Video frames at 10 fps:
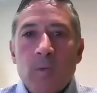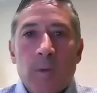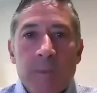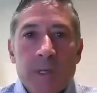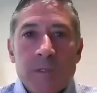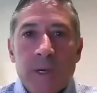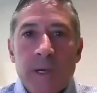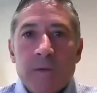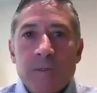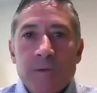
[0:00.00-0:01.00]
school
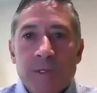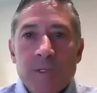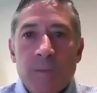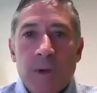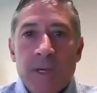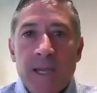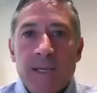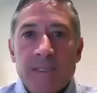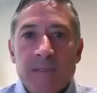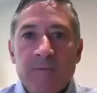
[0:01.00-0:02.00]
administrators or the
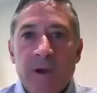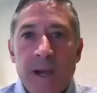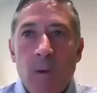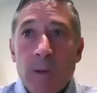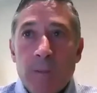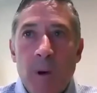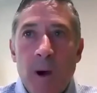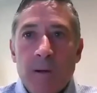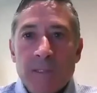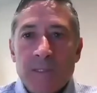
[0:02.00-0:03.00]
superintendents and find out what the
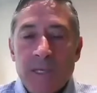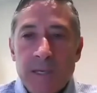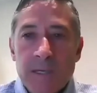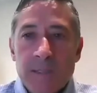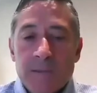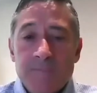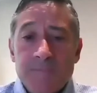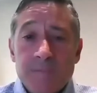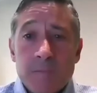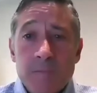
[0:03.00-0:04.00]
policy is.
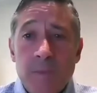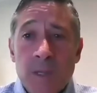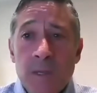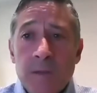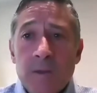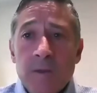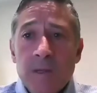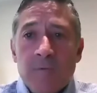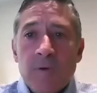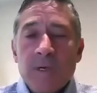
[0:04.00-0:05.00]
You know, the good
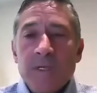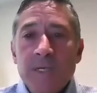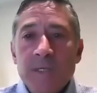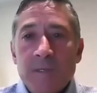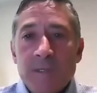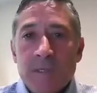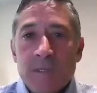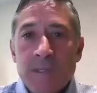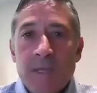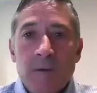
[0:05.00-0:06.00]
thing for our teachers
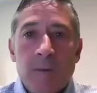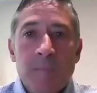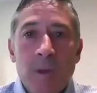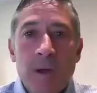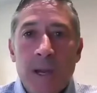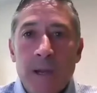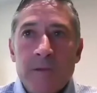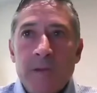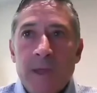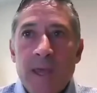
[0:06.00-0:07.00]
is that they're employed,
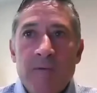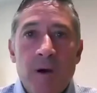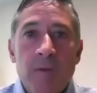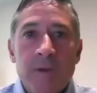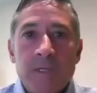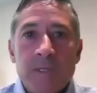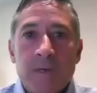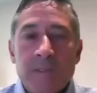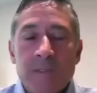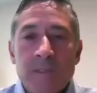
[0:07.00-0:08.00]
and so they have health
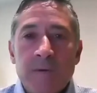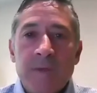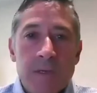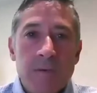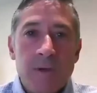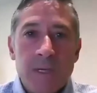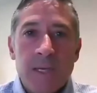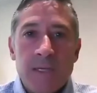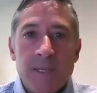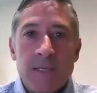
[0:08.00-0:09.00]
insurance. And so if they do need to
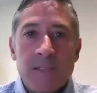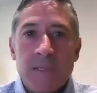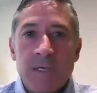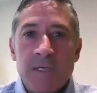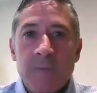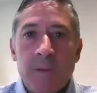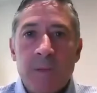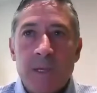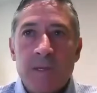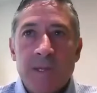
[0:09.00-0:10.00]
get tested, they should be
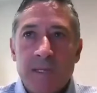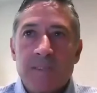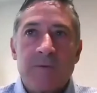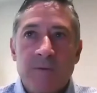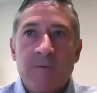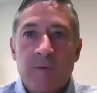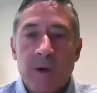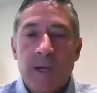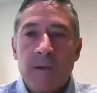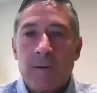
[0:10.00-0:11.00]
able to get tested for
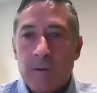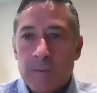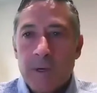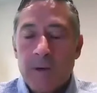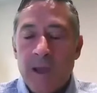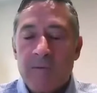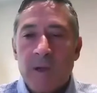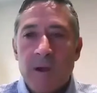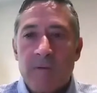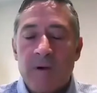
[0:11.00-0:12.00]
free, or, you know, have
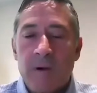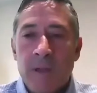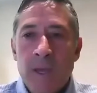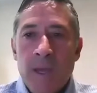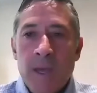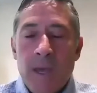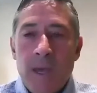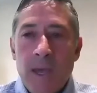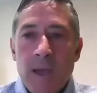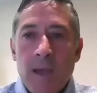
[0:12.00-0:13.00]
it covered.
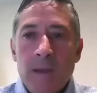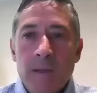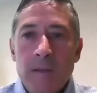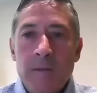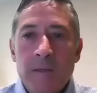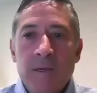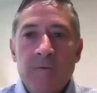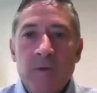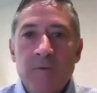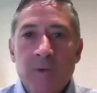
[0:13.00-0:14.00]
And
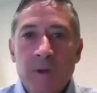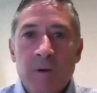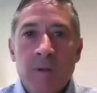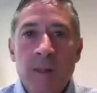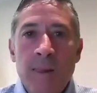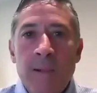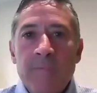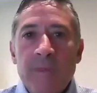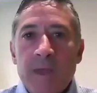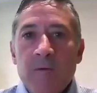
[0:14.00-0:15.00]
if you feel
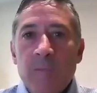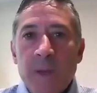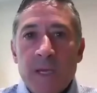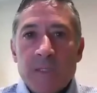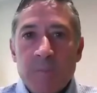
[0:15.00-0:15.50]
that you've been